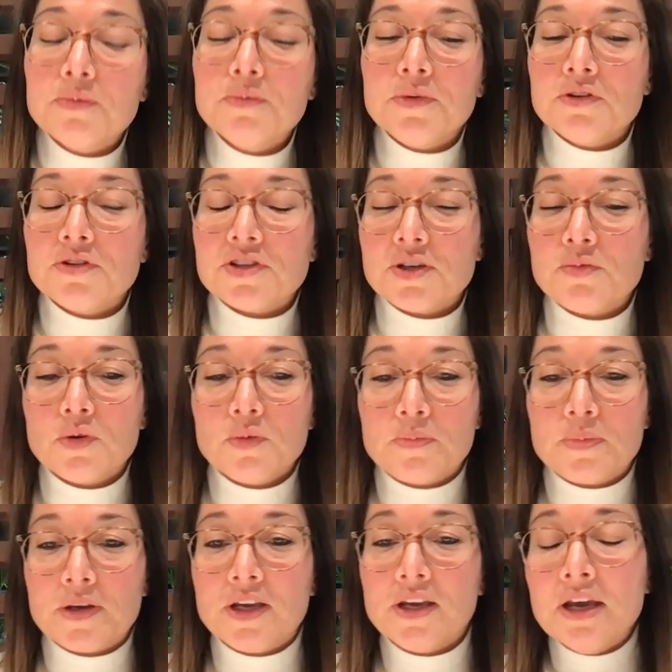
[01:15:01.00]
community
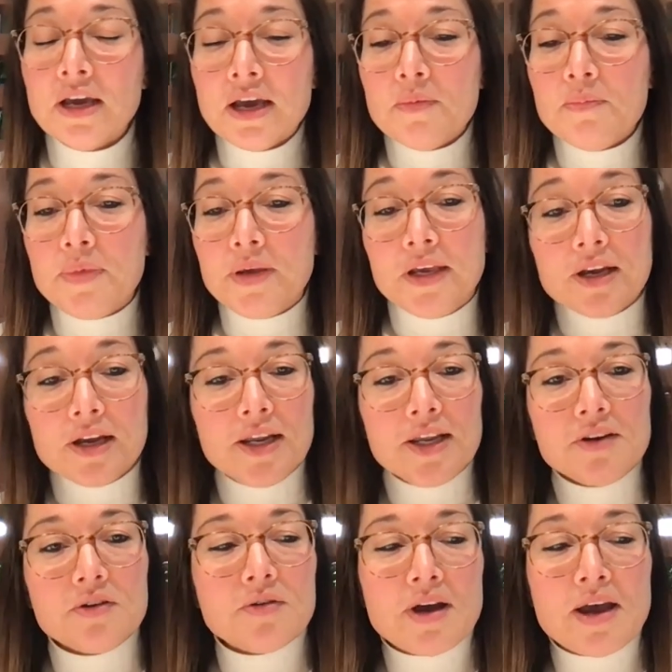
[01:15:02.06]
would be be a
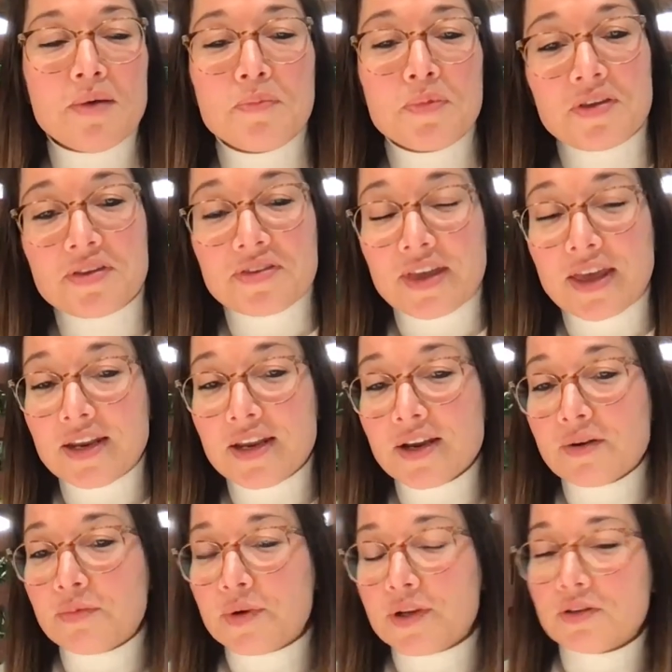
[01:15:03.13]
little
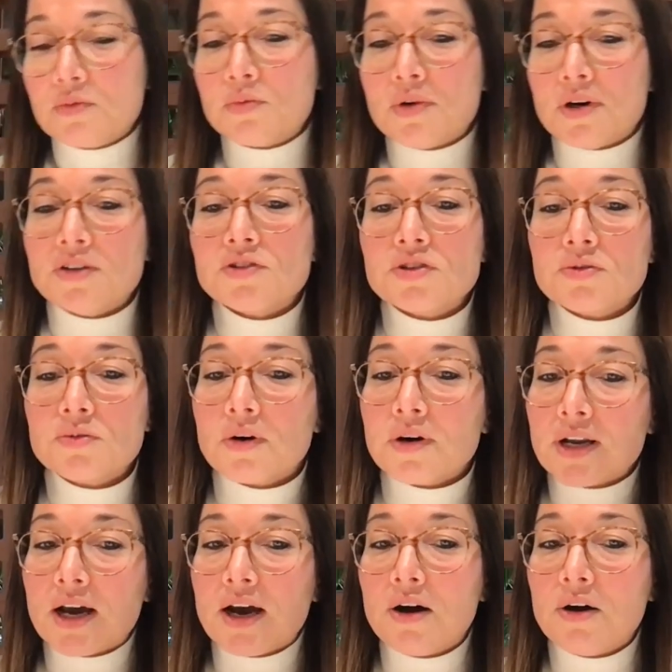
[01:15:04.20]
empathetic with the ones who are
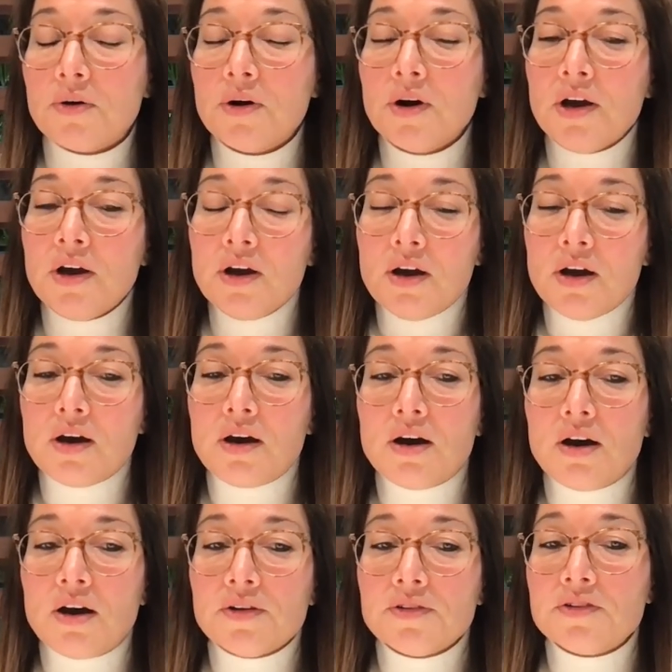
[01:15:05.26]
now
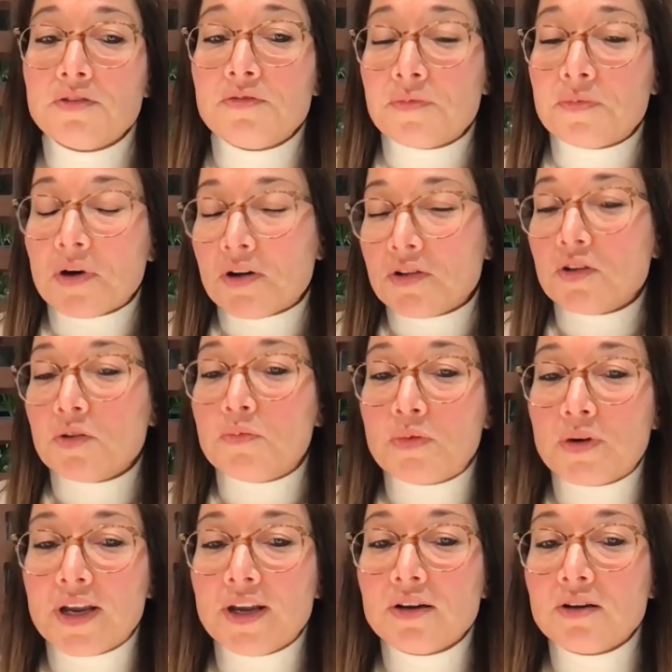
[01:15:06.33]
on the on the
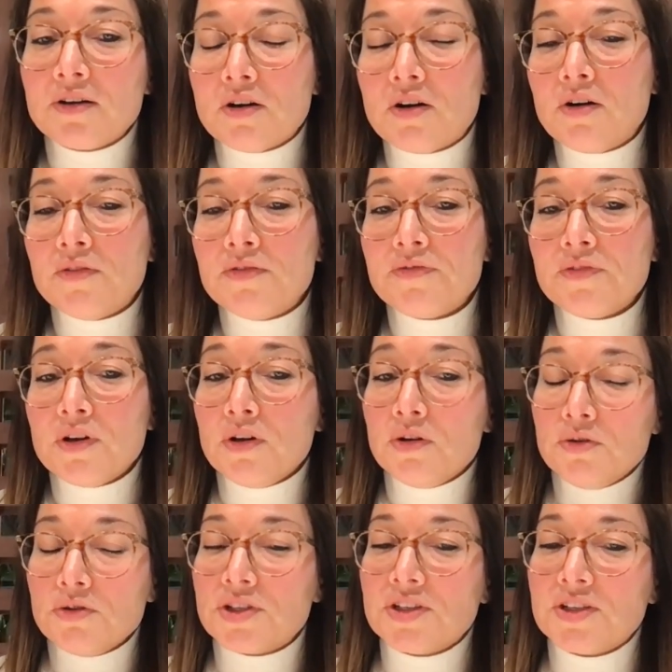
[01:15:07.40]
brink of
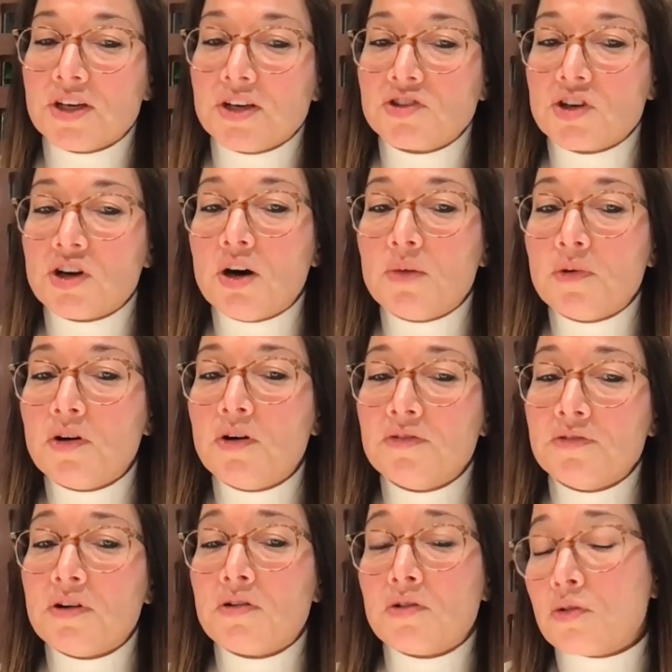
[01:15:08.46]
losing their job of
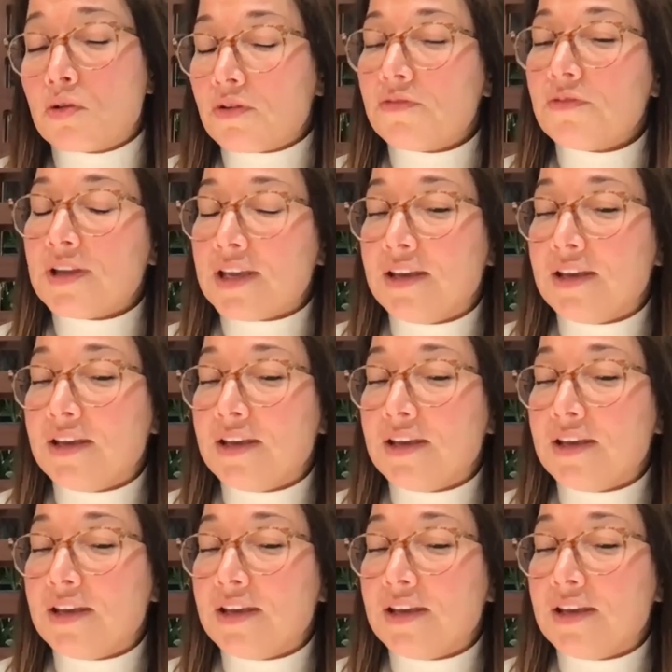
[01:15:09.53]
or